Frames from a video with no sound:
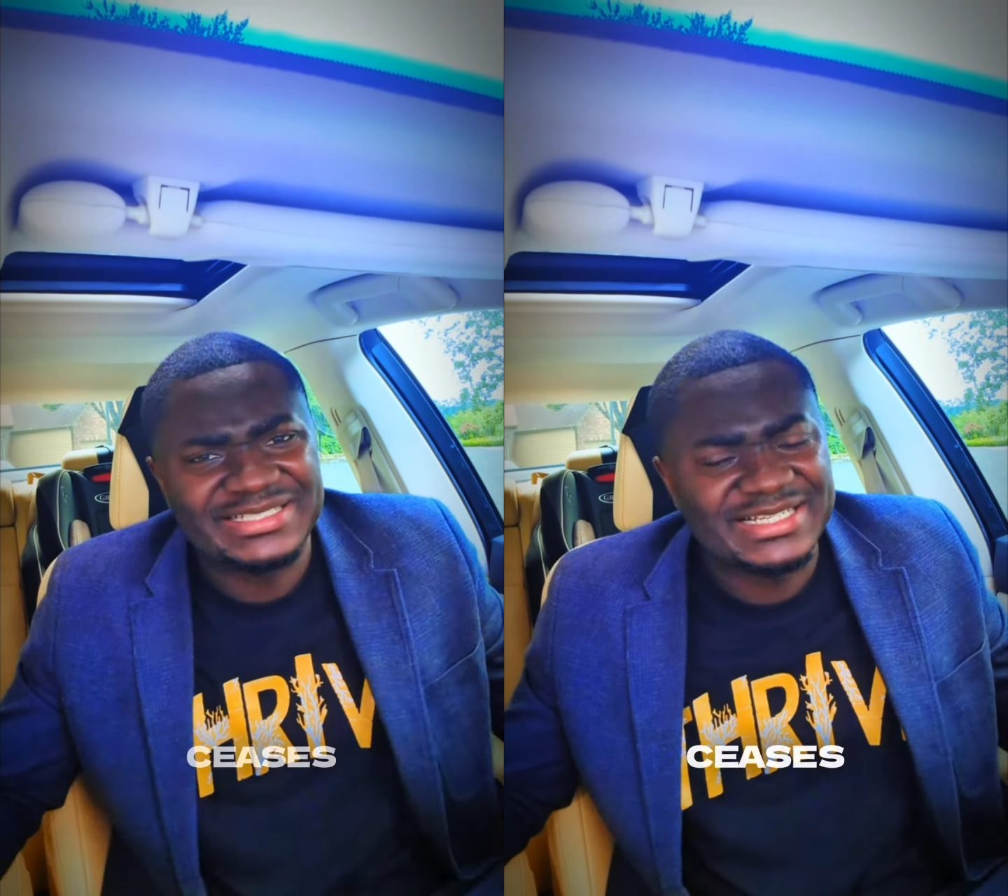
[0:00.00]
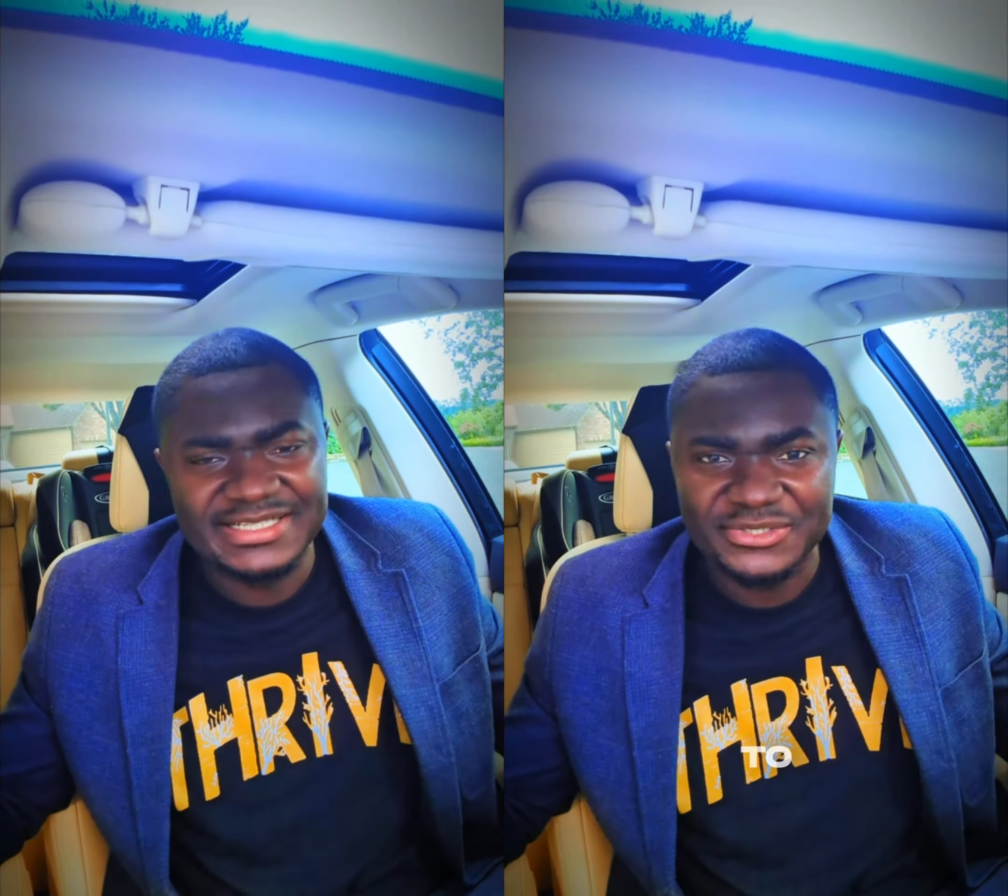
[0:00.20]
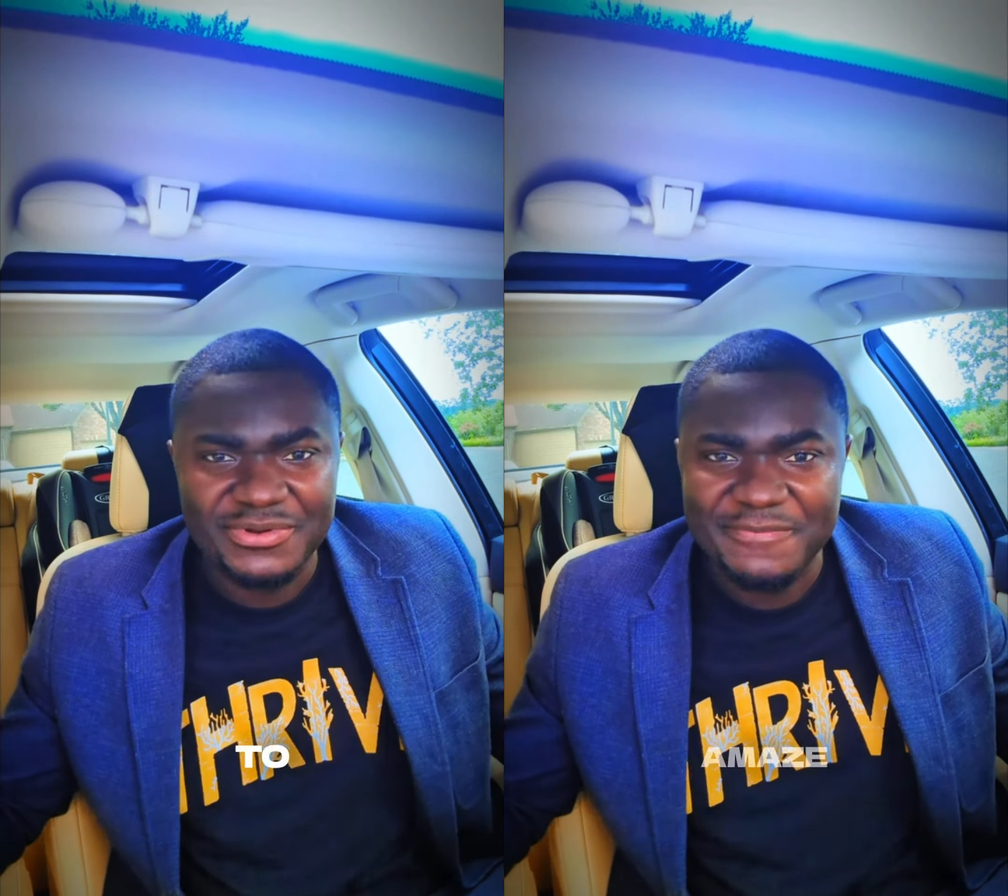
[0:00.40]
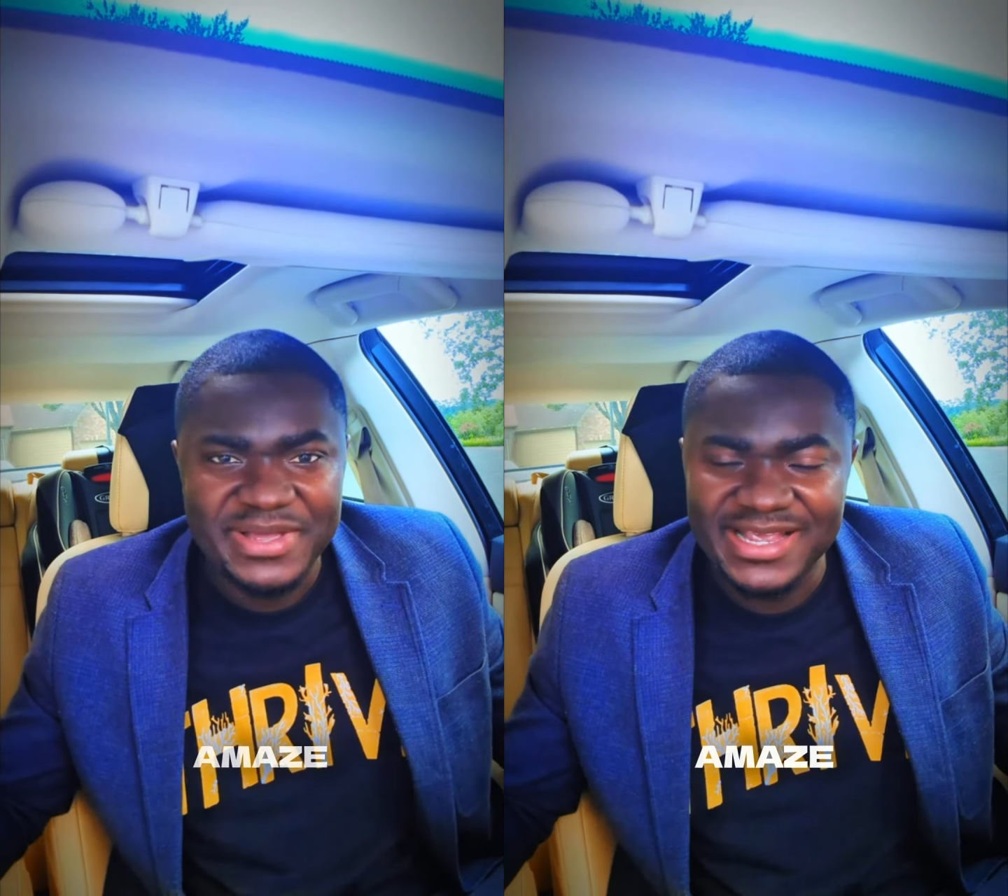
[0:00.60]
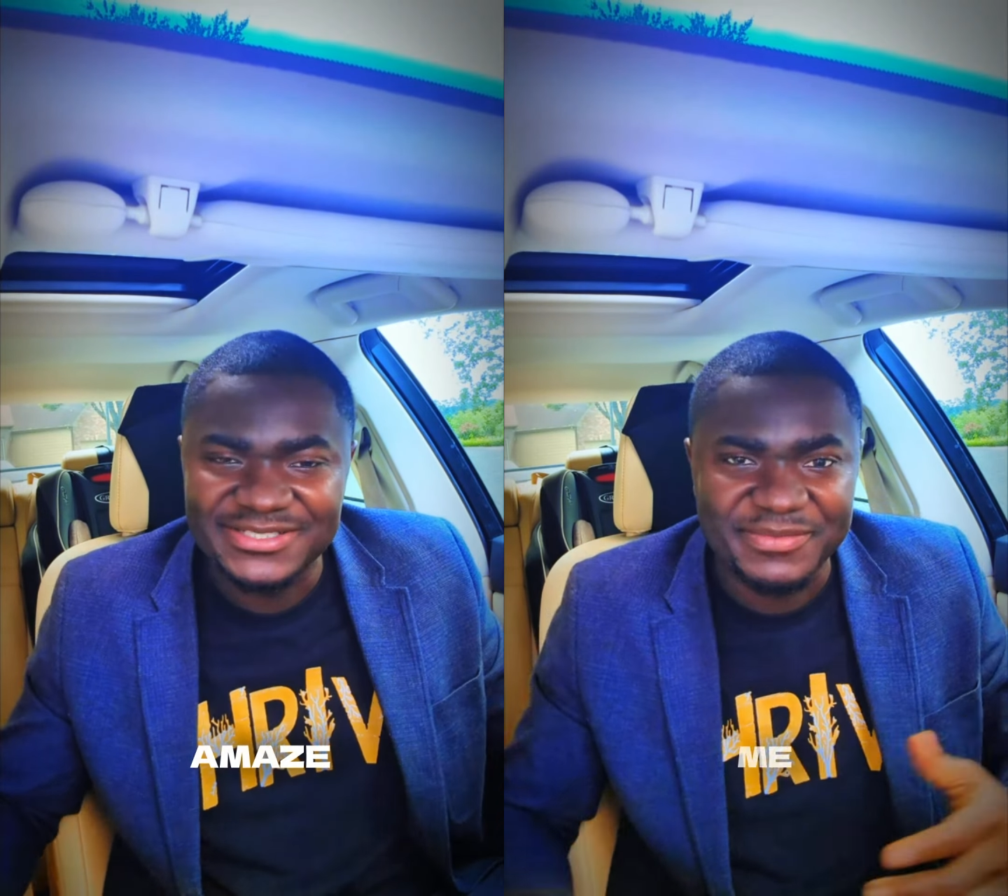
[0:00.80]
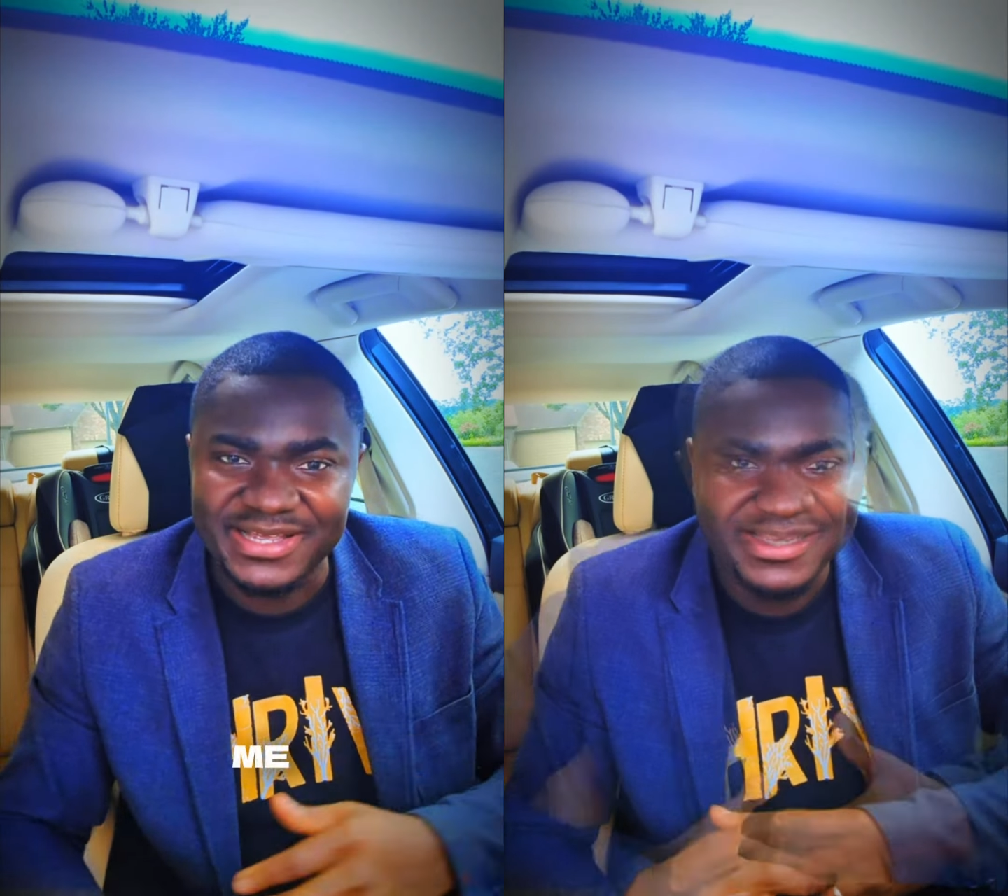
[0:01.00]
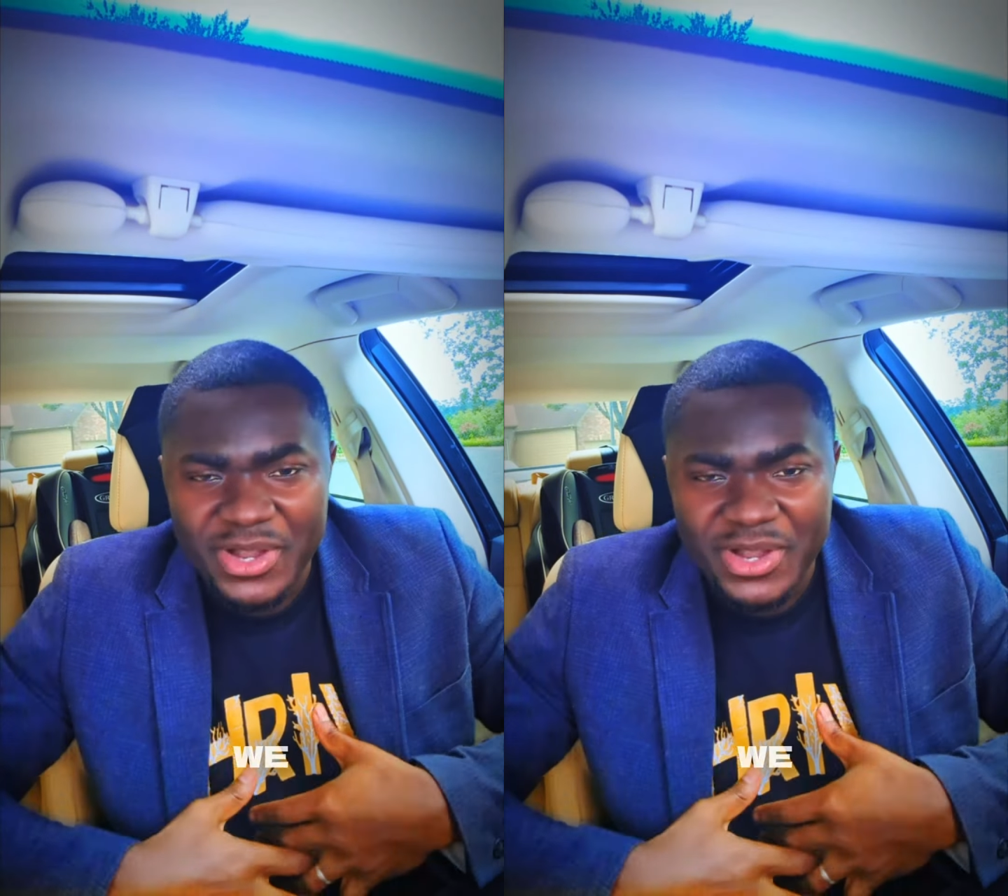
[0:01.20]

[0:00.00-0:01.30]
ceases to amaze me.